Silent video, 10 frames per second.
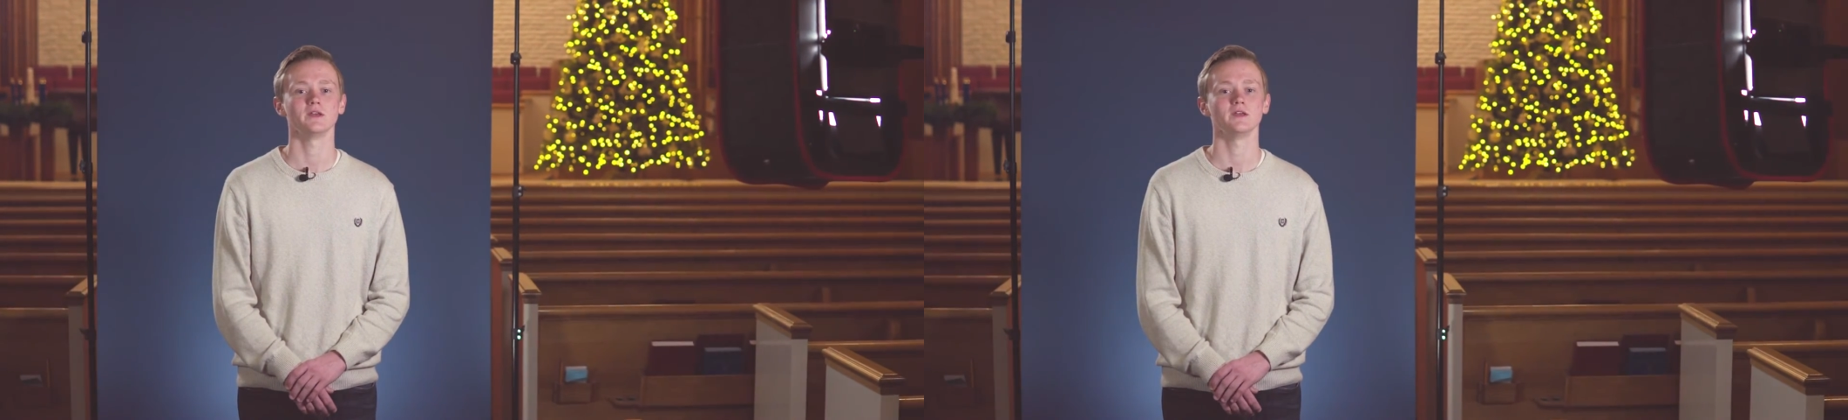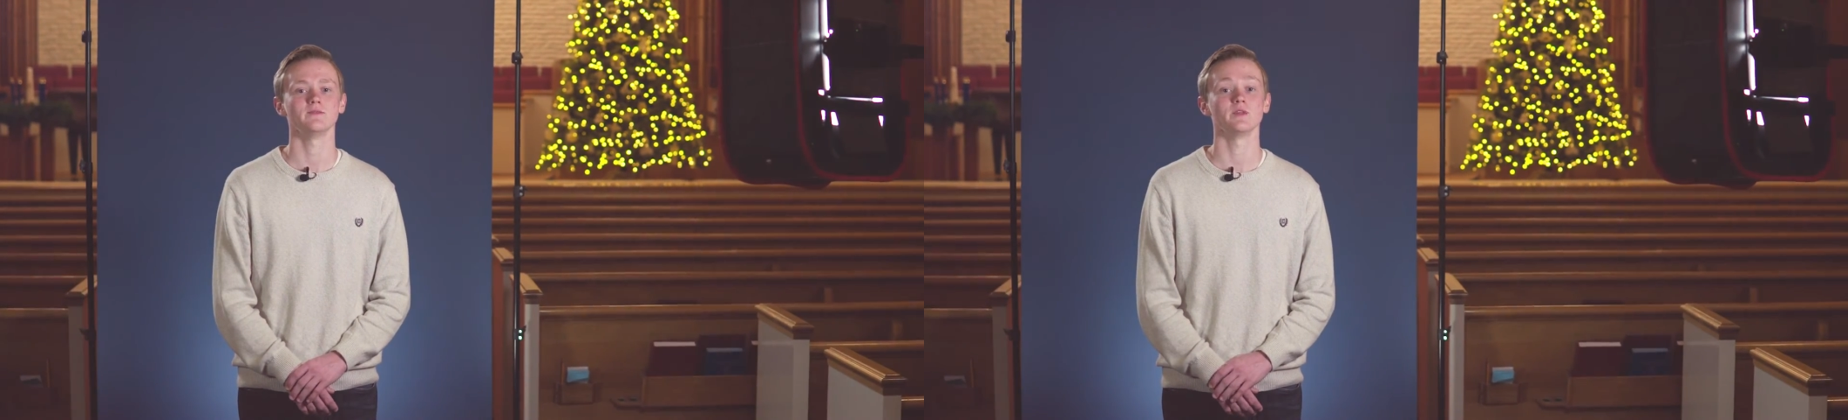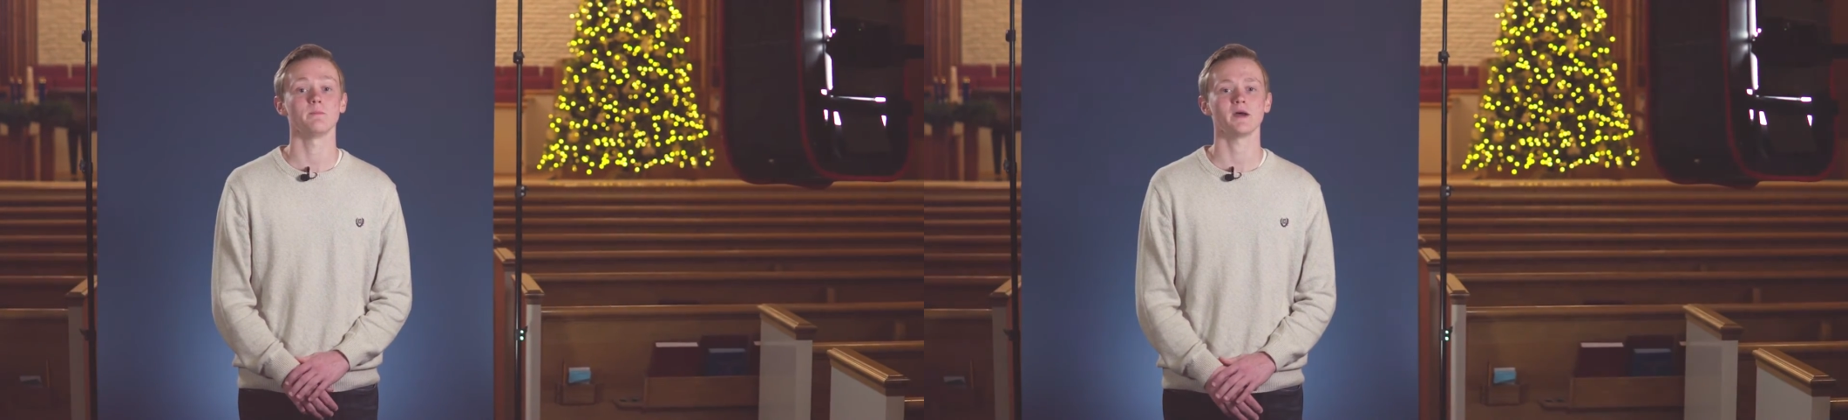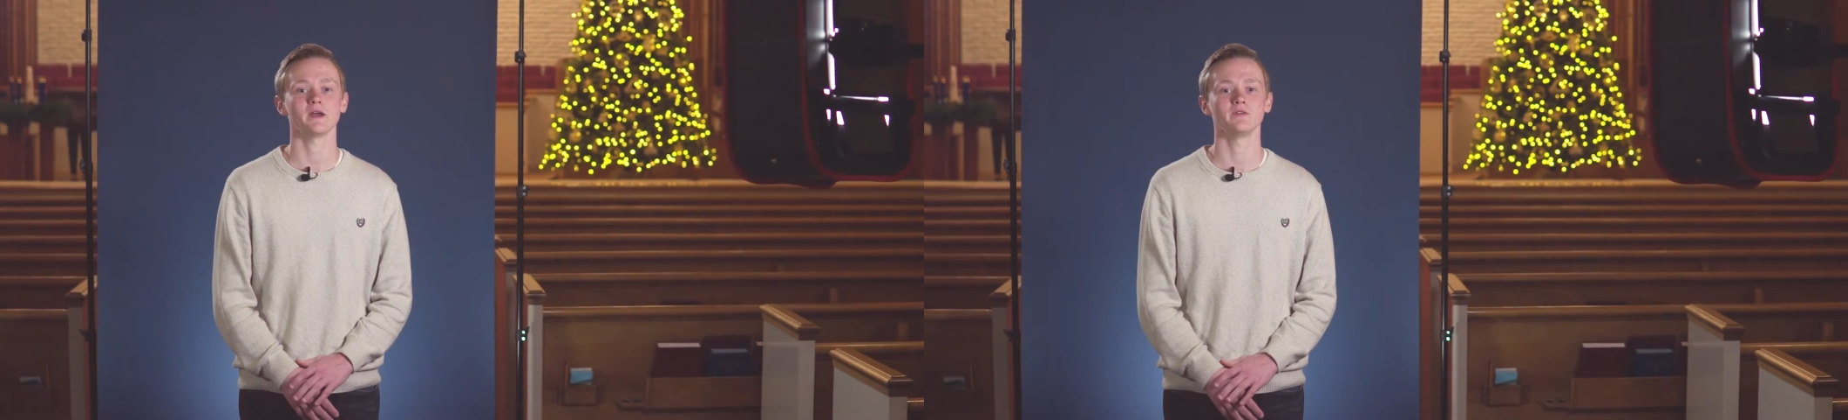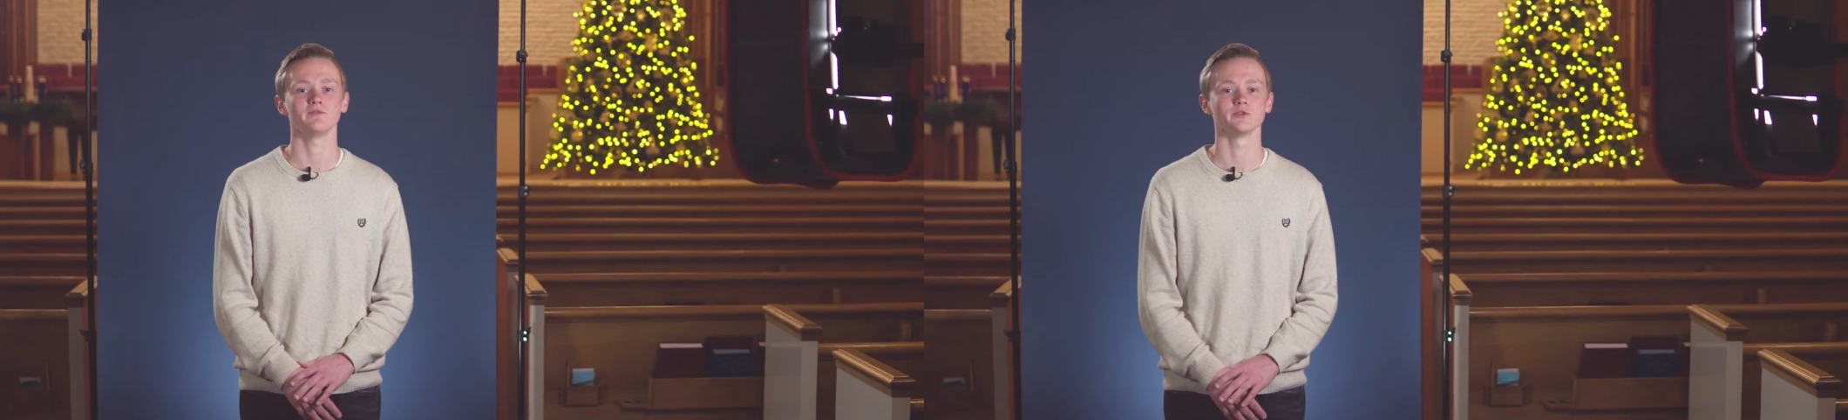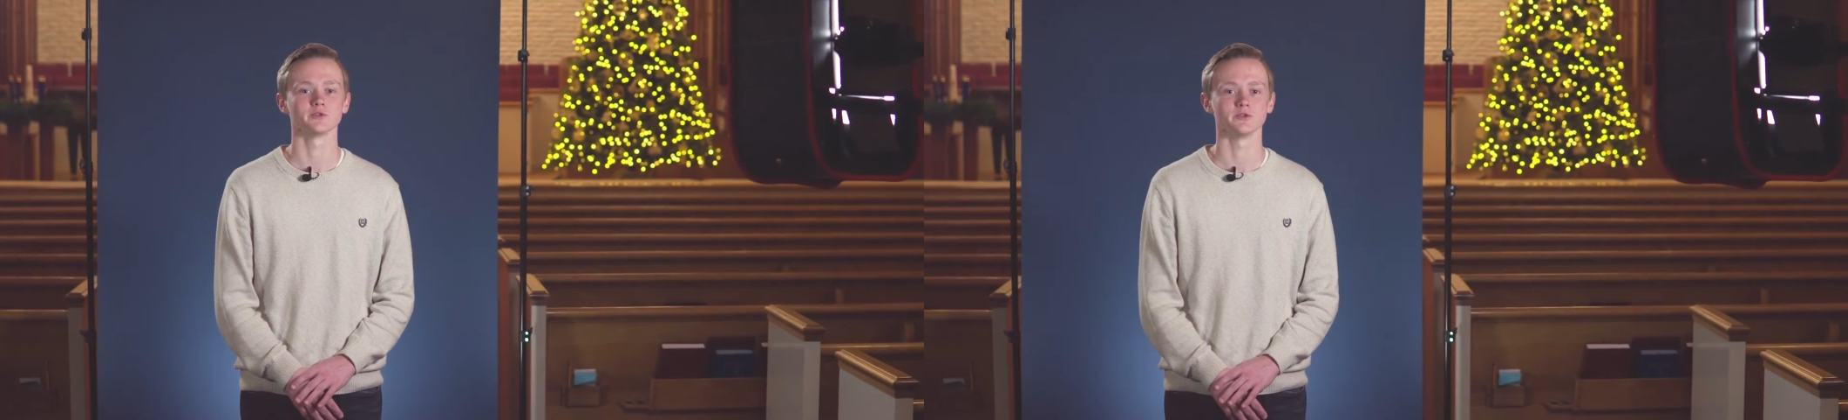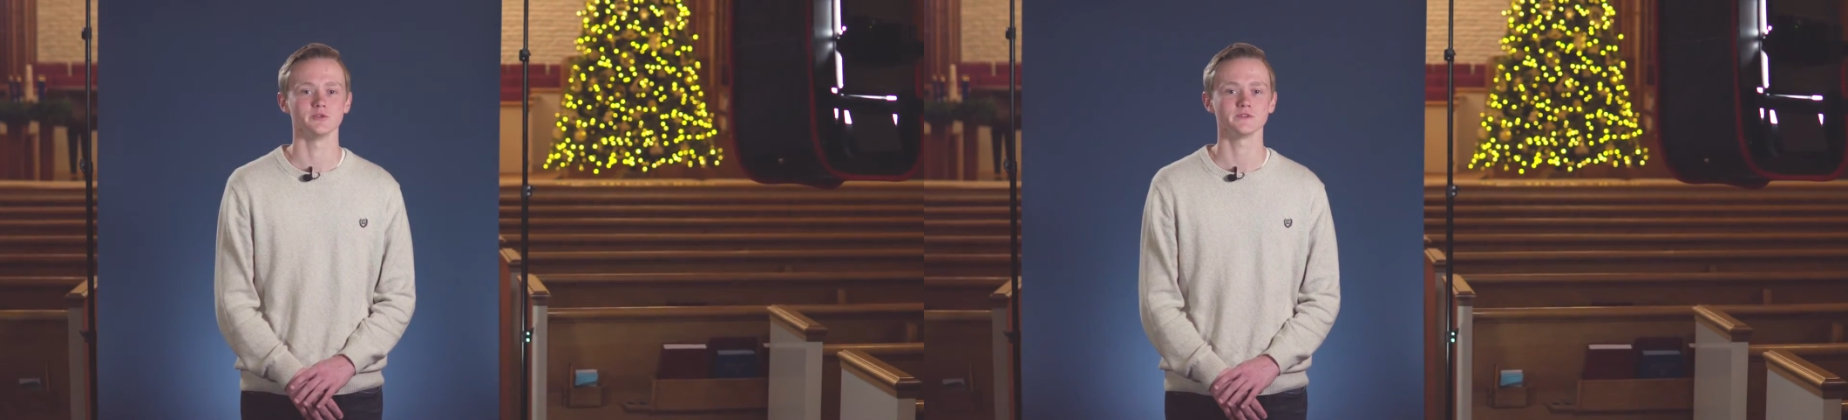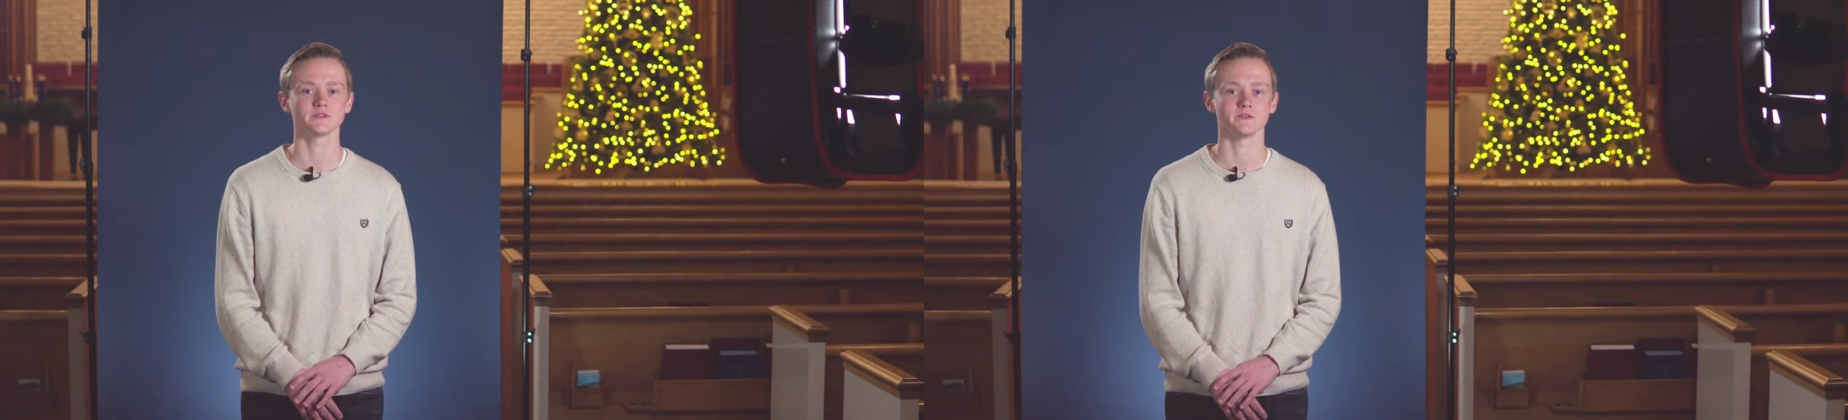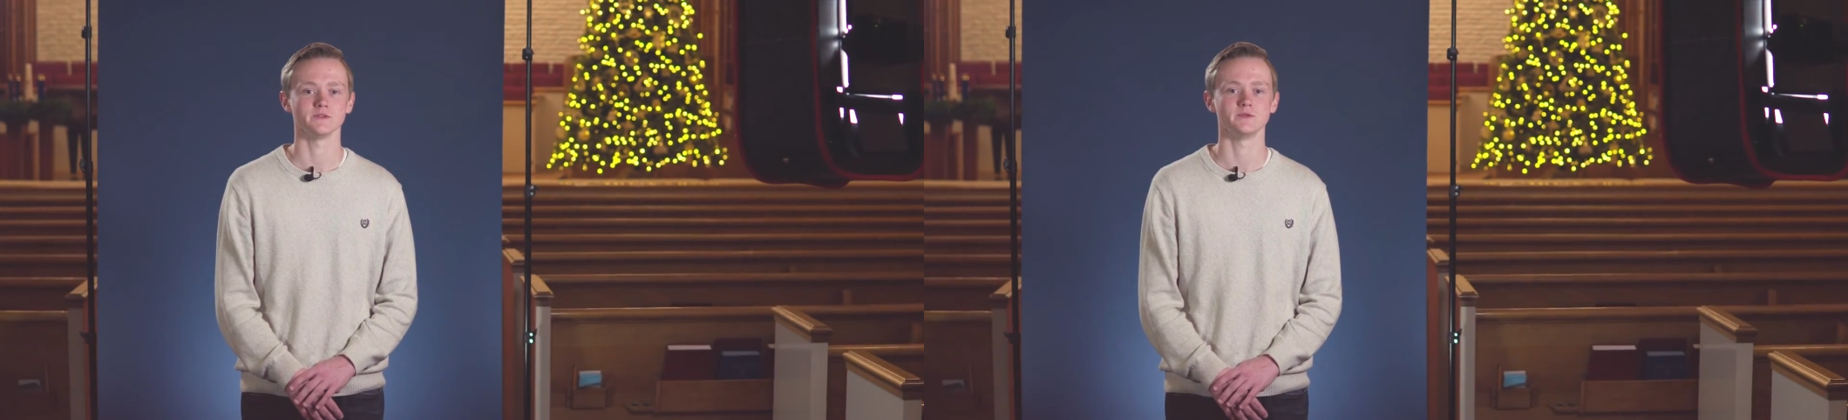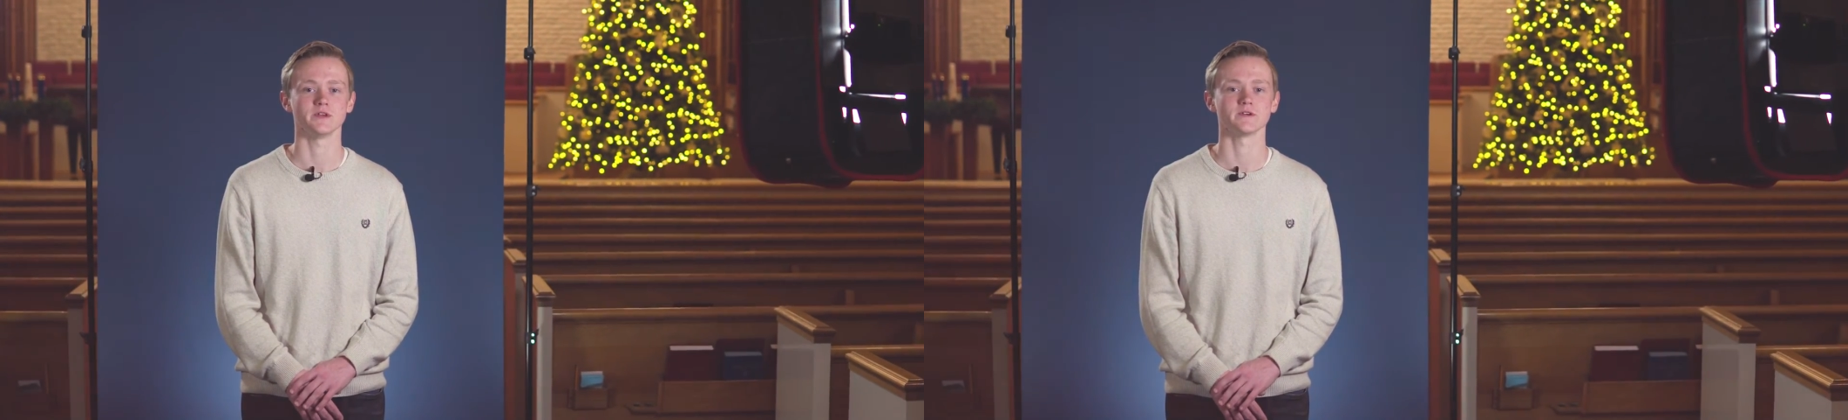Even the painful truths
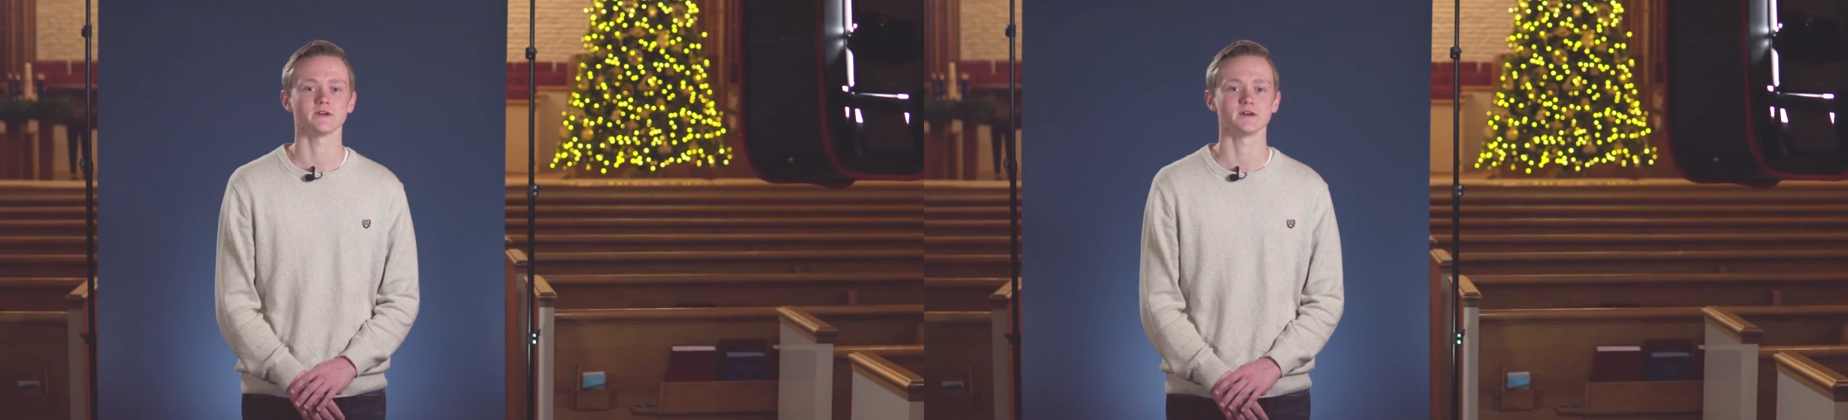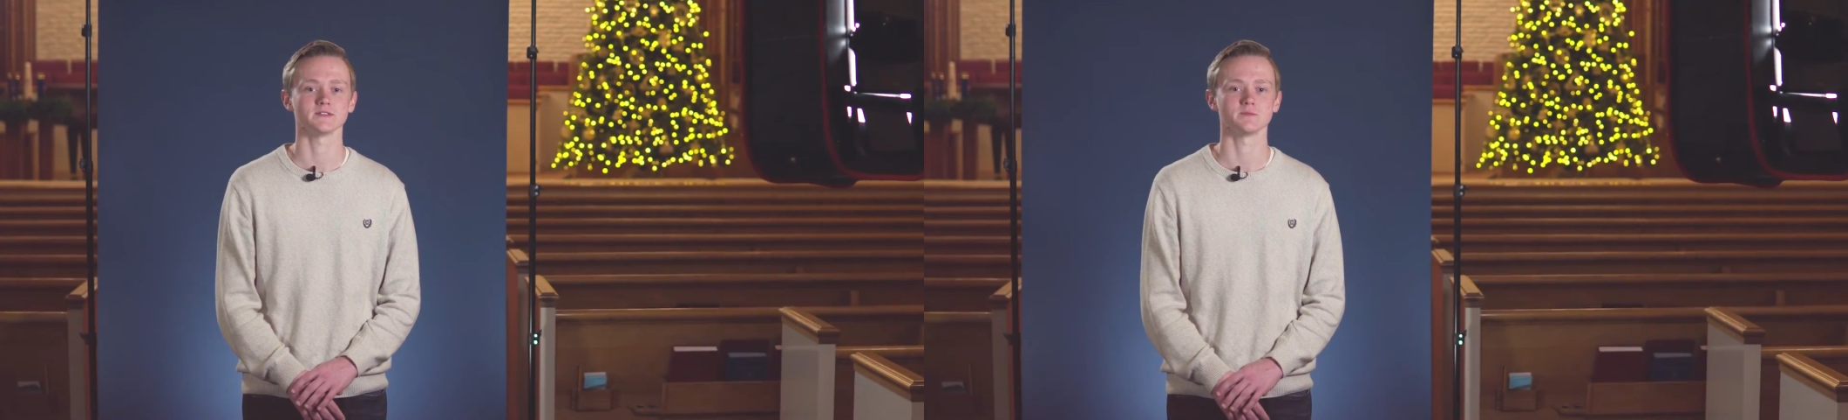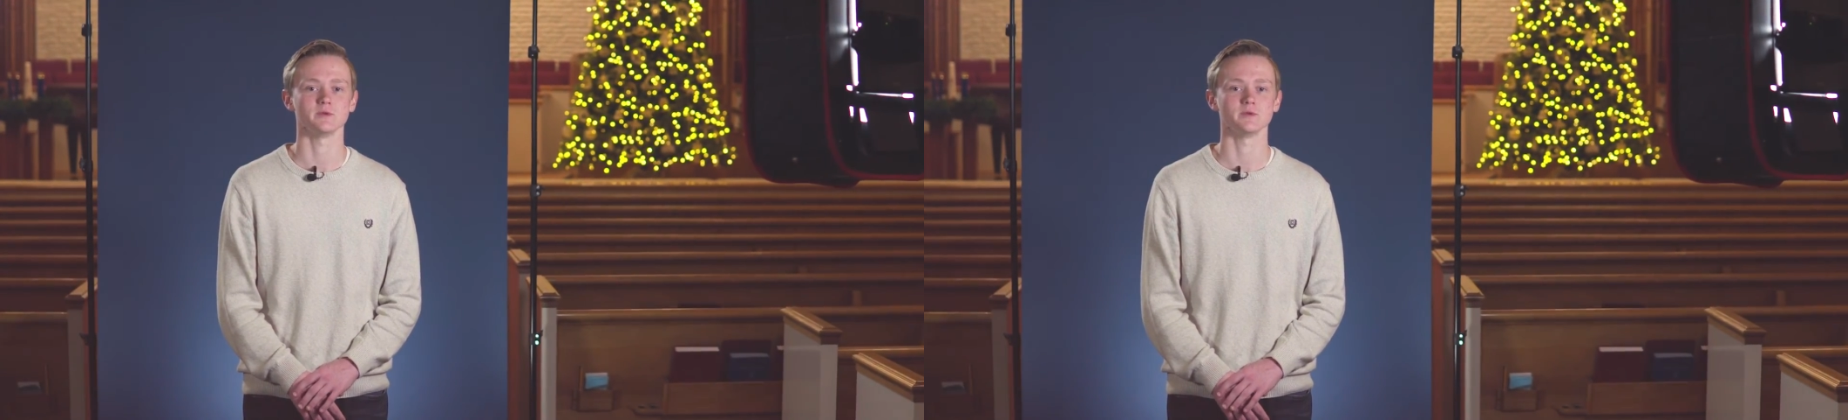dare not